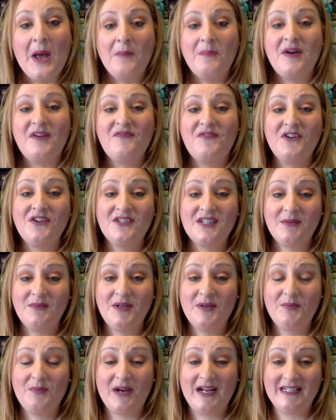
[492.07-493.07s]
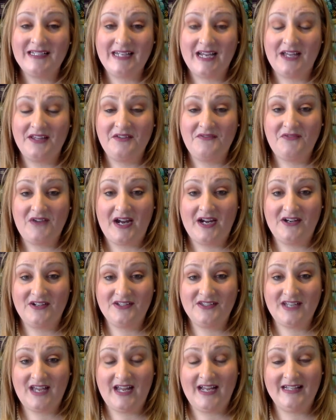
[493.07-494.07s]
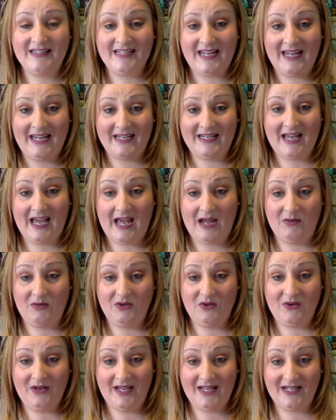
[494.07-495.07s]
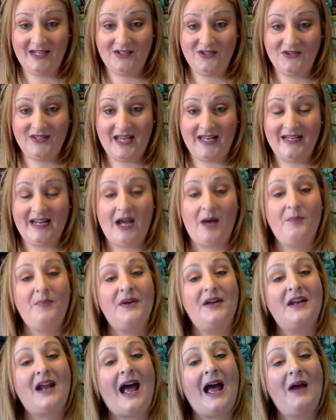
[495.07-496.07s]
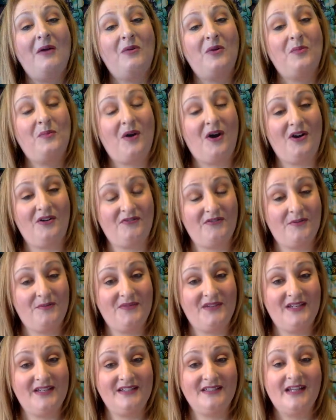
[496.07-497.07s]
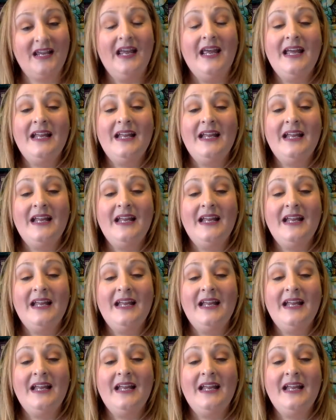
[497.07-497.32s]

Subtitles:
But first I'm going to break down the fire signs and I will go ahead and do that now, but I will part from this.